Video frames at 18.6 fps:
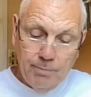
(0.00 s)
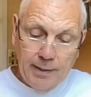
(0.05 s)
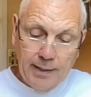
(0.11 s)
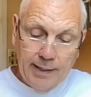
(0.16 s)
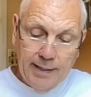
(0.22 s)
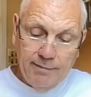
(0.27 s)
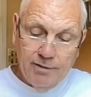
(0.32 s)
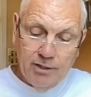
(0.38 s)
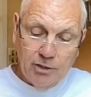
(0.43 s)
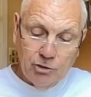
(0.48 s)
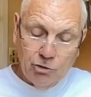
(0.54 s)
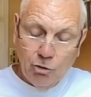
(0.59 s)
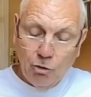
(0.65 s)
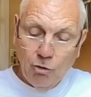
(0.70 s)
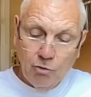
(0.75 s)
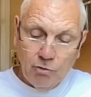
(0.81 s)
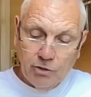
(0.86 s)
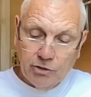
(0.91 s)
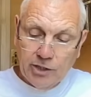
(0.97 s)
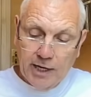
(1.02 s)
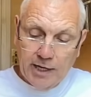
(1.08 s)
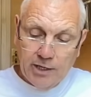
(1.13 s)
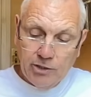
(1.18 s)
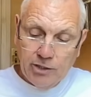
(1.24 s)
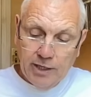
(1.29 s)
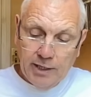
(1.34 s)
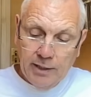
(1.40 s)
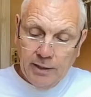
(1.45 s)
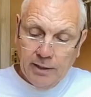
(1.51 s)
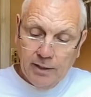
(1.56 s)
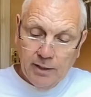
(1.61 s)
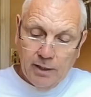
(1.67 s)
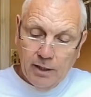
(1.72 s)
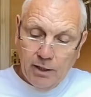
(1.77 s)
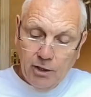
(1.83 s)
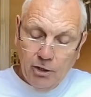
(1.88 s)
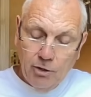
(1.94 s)
be leaving a Taurus energy
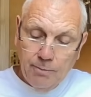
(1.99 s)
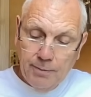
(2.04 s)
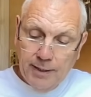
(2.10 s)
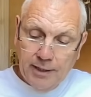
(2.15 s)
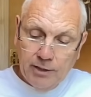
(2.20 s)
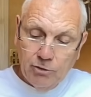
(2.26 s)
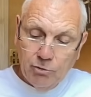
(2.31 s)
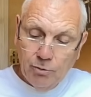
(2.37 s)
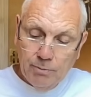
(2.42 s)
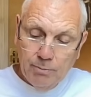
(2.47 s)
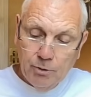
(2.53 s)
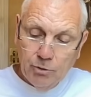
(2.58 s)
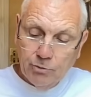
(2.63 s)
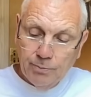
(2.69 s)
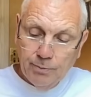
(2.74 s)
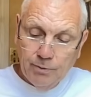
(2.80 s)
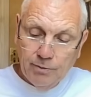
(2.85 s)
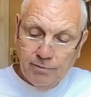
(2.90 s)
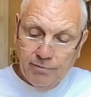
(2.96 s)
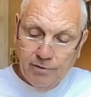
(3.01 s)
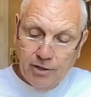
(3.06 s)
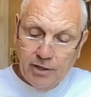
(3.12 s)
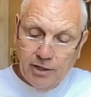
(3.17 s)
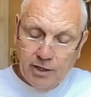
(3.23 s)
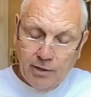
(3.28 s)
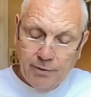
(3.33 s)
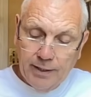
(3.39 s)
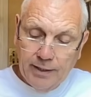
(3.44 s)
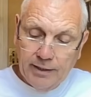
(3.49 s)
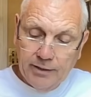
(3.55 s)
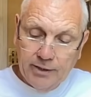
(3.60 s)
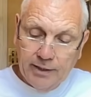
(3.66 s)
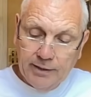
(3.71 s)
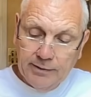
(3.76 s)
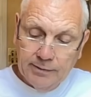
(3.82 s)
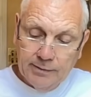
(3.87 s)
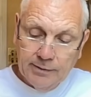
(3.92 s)
and coming into a much more Virgo
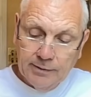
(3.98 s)
energy.